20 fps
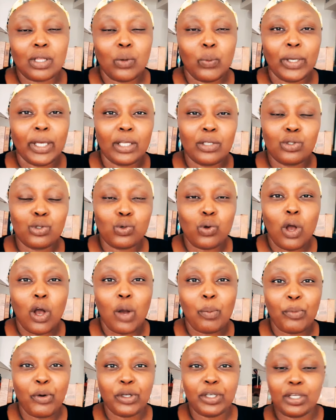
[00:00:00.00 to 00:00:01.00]
that we can do
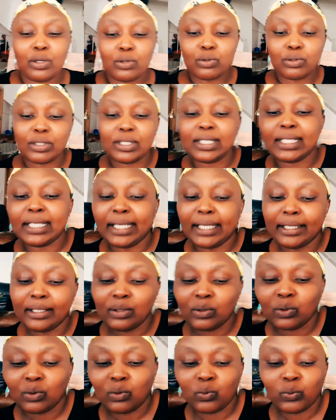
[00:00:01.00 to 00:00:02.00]
our morning
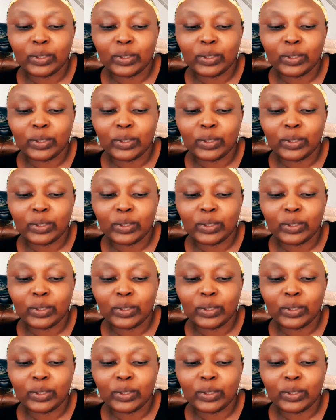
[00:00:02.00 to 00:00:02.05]
routine.